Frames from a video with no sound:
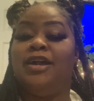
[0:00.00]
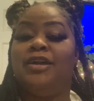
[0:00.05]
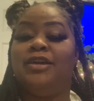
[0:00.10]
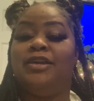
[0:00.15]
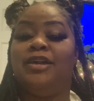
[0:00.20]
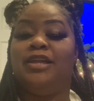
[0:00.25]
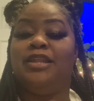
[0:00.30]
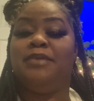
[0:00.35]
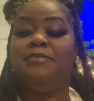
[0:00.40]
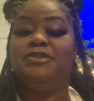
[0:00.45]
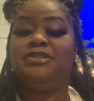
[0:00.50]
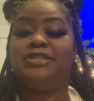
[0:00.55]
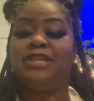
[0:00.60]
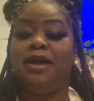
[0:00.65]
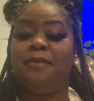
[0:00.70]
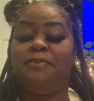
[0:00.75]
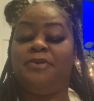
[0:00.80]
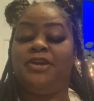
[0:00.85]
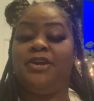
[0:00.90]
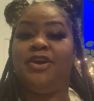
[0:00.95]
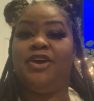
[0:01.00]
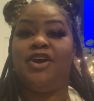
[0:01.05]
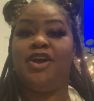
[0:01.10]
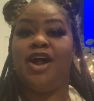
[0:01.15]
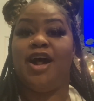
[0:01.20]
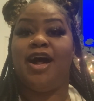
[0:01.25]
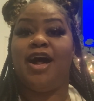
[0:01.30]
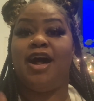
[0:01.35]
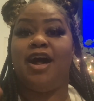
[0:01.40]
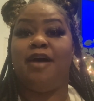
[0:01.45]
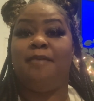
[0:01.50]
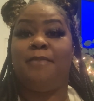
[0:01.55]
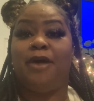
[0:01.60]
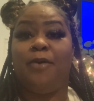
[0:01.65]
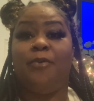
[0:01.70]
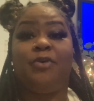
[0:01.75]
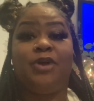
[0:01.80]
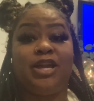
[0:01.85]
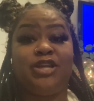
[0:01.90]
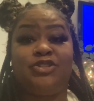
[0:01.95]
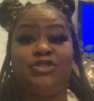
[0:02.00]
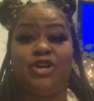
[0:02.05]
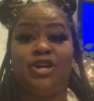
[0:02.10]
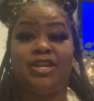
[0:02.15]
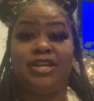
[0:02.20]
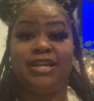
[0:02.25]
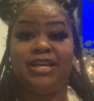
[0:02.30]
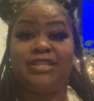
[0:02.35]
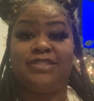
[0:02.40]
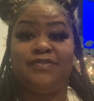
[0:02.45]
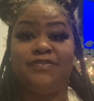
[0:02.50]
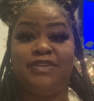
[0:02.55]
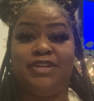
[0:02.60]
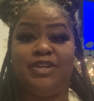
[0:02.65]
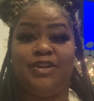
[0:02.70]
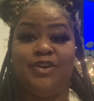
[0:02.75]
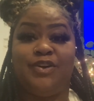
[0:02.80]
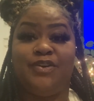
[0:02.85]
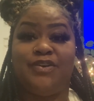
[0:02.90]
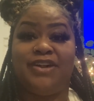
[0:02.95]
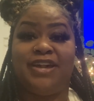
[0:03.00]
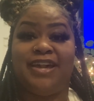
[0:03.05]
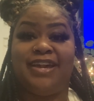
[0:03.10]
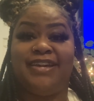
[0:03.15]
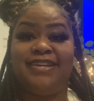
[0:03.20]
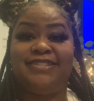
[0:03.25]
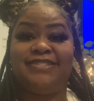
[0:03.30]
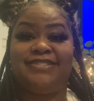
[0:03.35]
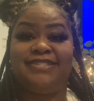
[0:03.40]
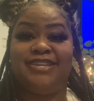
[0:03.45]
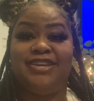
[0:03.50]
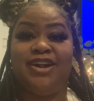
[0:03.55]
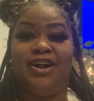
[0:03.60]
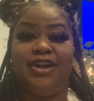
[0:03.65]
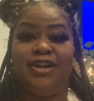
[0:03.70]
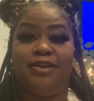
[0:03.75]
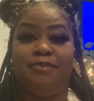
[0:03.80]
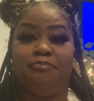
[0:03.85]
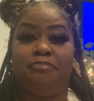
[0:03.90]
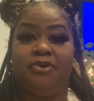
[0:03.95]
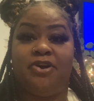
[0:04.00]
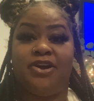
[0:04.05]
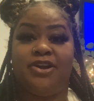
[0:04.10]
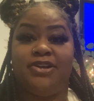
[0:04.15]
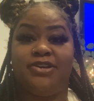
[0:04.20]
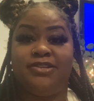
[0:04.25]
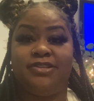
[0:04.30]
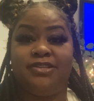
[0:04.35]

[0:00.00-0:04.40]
Y'all, let me stop here. I will catch y'all in the next video, okay? See y'all in part.